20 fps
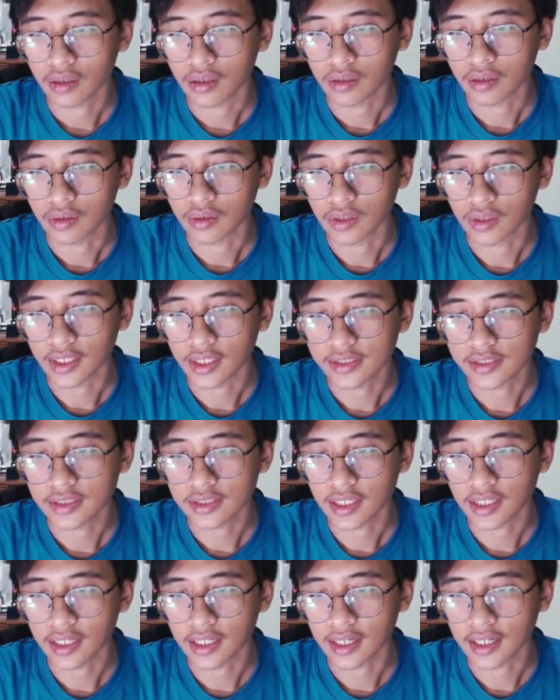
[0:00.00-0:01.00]
You guys
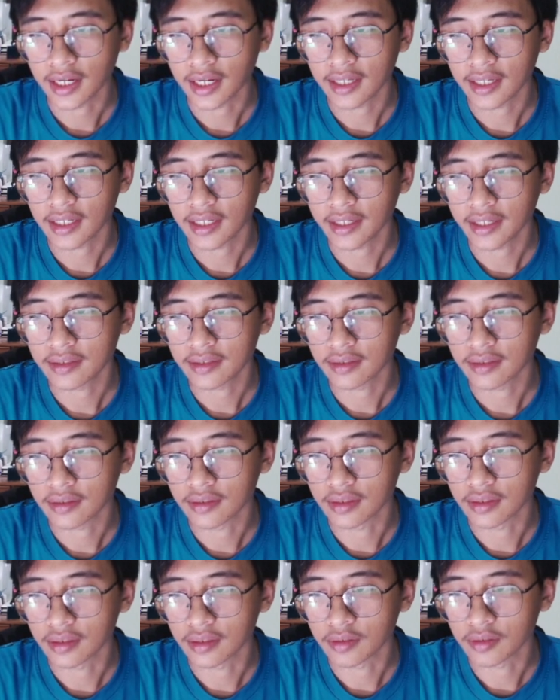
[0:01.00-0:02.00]
can highlight
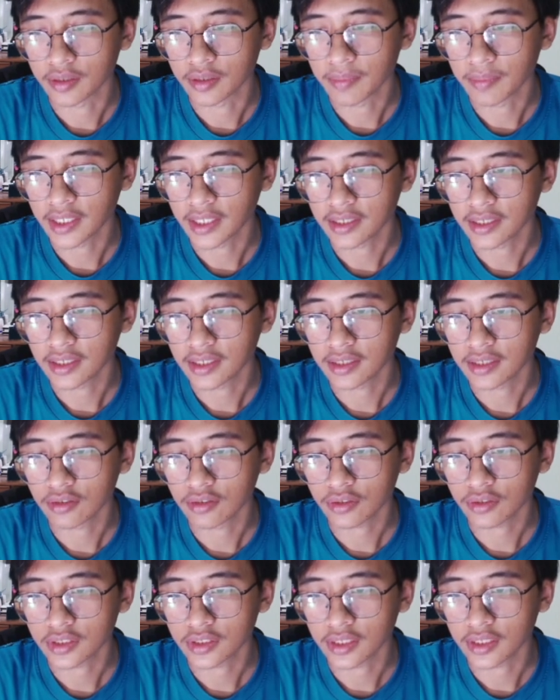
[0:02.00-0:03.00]
the remaining
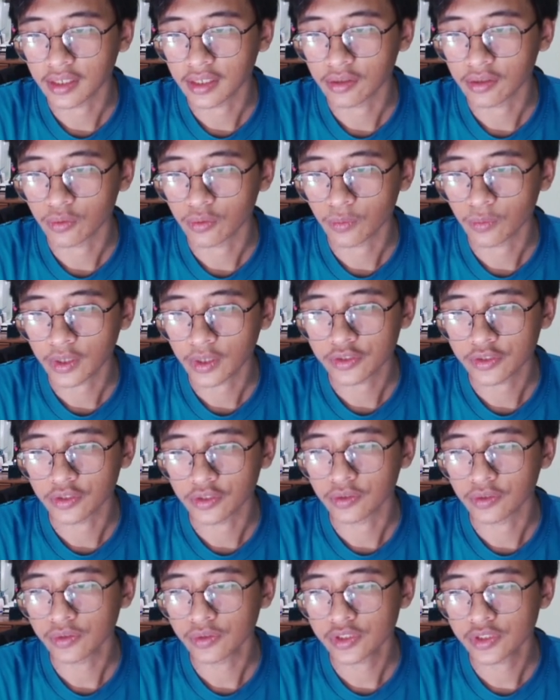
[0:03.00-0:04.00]
dotted that you don't want to
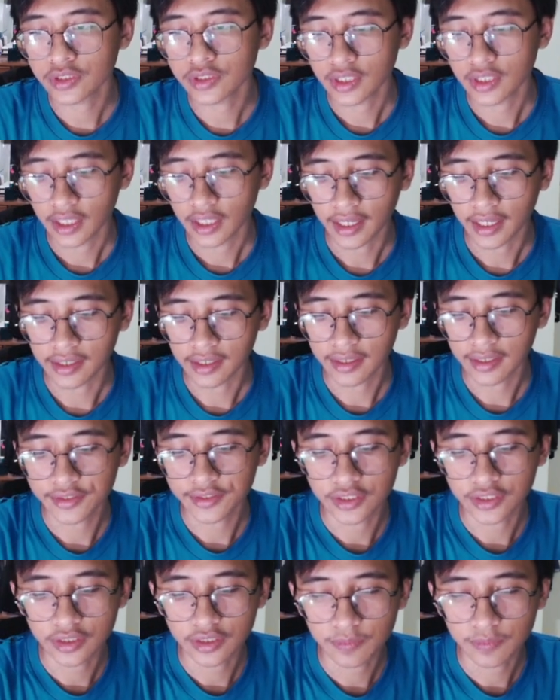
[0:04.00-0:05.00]
use, and then
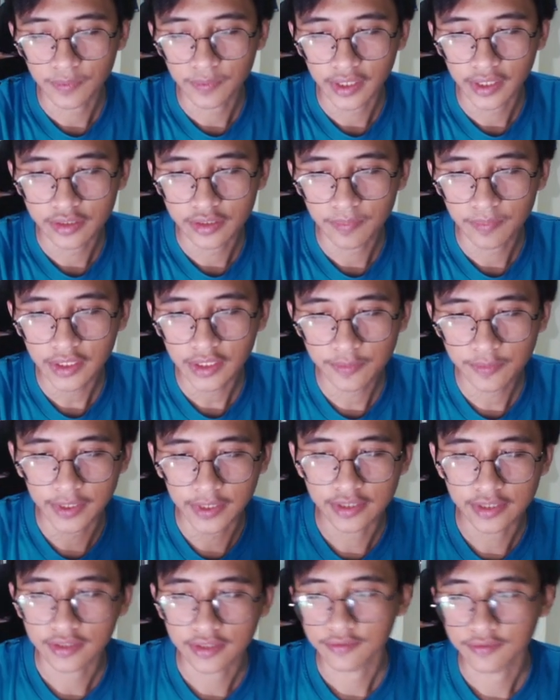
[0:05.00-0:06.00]
just press
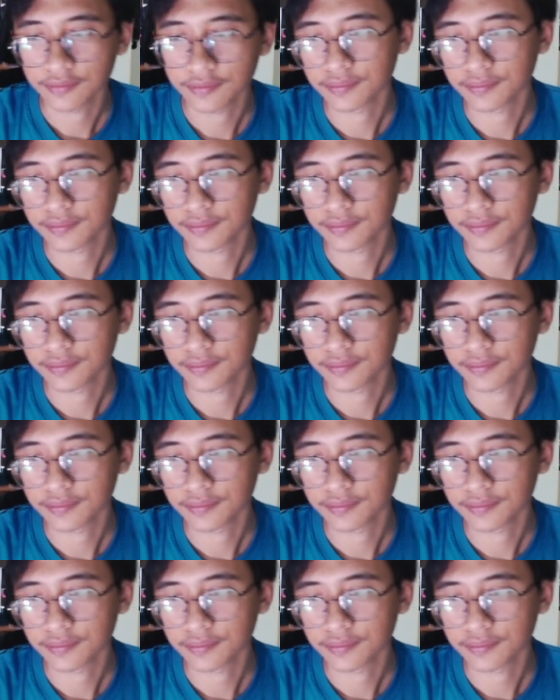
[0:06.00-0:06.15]
backspace.